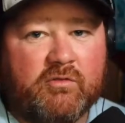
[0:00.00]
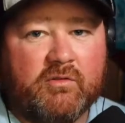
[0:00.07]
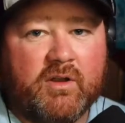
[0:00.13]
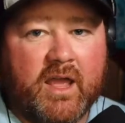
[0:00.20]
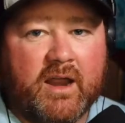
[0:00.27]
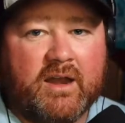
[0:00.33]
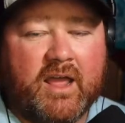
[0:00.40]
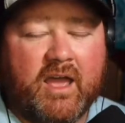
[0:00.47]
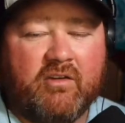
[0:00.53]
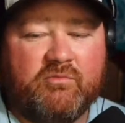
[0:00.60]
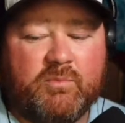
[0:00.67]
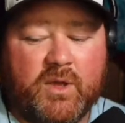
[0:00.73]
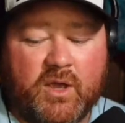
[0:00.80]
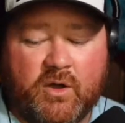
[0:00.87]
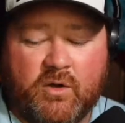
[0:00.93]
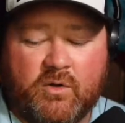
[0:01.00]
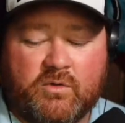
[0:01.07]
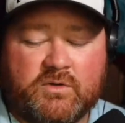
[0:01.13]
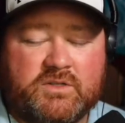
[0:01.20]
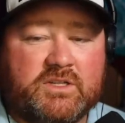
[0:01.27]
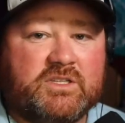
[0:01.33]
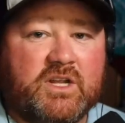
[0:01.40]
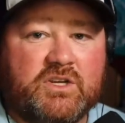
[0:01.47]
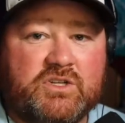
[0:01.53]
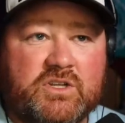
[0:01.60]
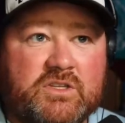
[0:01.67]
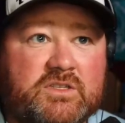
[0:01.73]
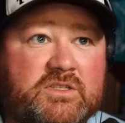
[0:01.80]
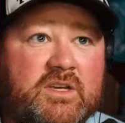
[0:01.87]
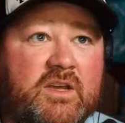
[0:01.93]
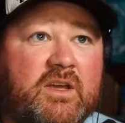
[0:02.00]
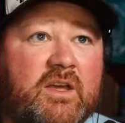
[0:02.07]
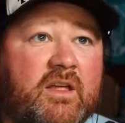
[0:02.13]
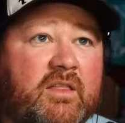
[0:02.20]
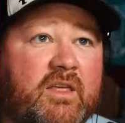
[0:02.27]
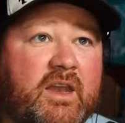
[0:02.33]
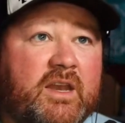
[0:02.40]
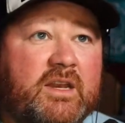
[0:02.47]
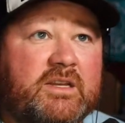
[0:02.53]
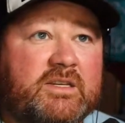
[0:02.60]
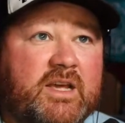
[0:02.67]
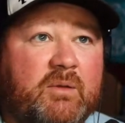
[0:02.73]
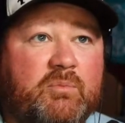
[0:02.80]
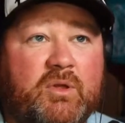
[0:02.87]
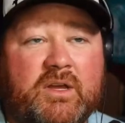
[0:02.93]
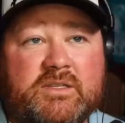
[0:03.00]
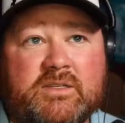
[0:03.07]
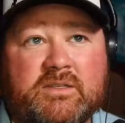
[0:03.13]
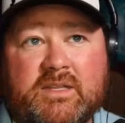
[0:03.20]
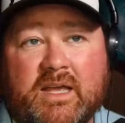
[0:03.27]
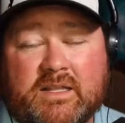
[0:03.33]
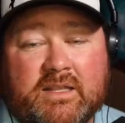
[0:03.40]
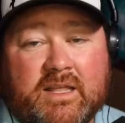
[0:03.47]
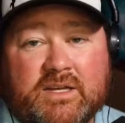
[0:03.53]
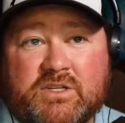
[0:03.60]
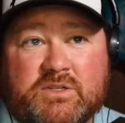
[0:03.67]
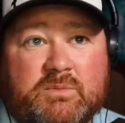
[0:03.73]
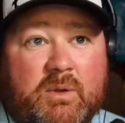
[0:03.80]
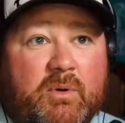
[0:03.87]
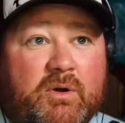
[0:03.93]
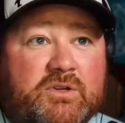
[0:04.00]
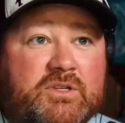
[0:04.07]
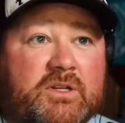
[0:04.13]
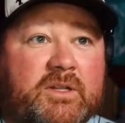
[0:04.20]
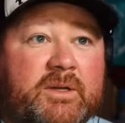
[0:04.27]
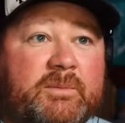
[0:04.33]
and FPO distinctions that need to take place. That's just me personally.